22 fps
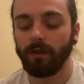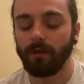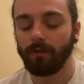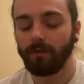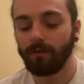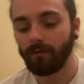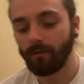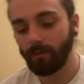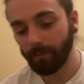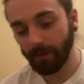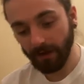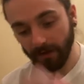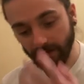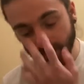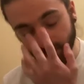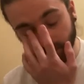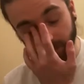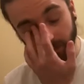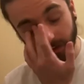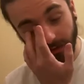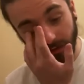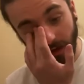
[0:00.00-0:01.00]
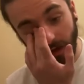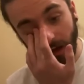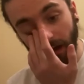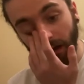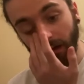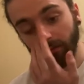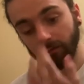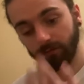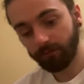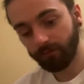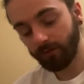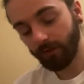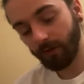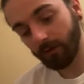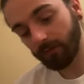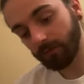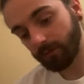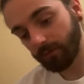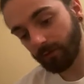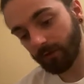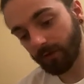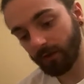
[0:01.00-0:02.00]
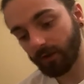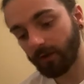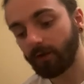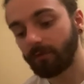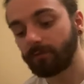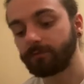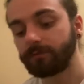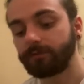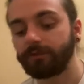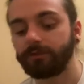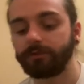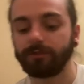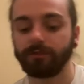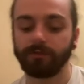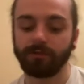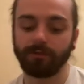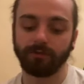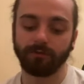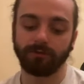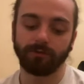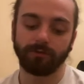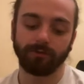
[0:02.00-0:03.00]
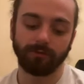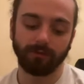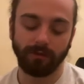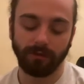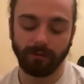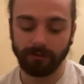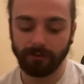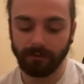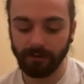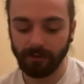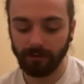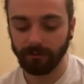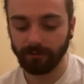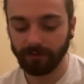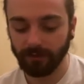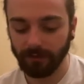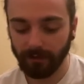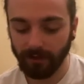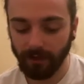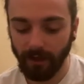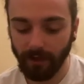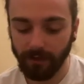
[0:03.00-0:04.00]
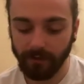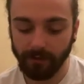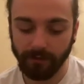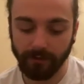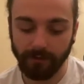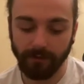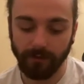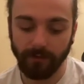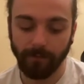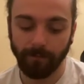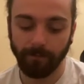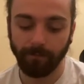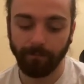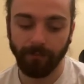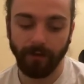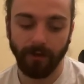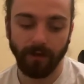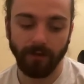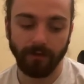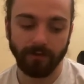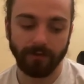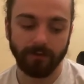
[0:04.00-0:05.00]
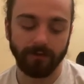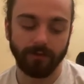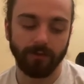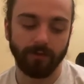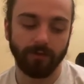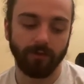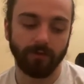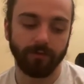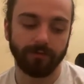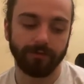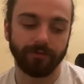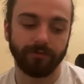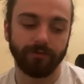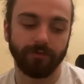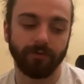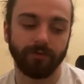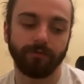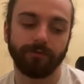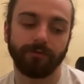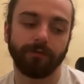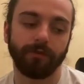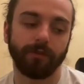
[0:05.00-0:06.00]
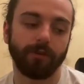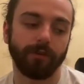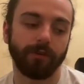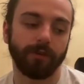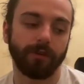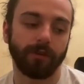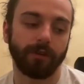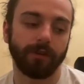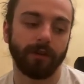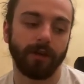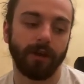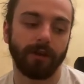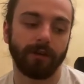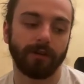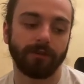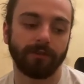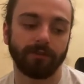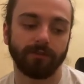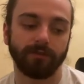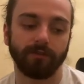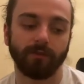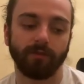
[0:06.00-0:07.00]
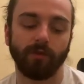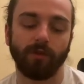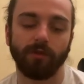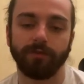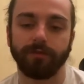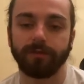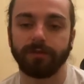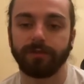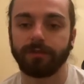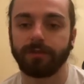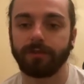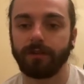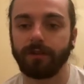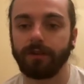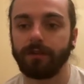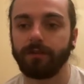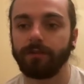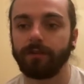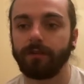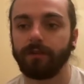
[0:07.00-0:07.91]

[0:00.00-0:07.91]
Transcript: The best way that I've found when it comes to, in terms of character, so you always go for your character's wants and their